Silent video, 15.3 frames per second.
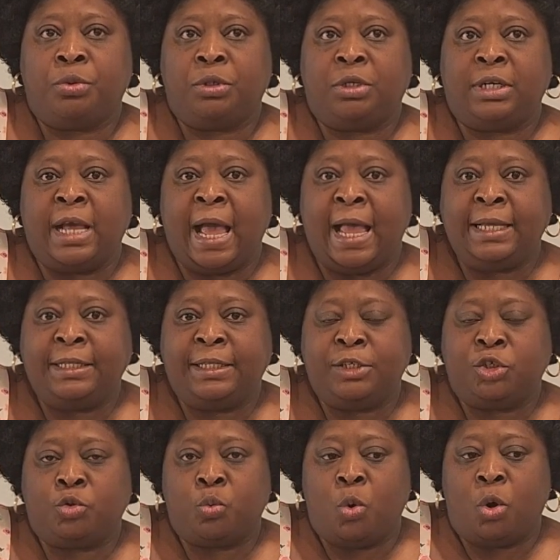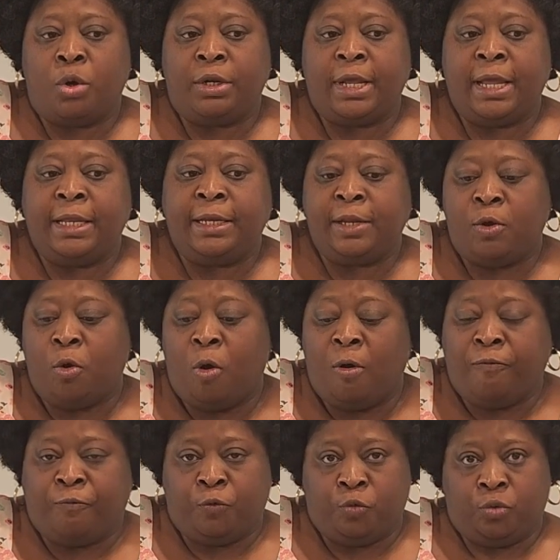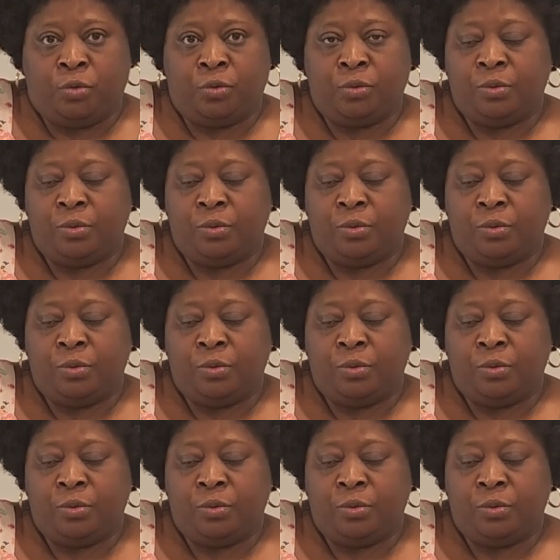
dry this one in the oven.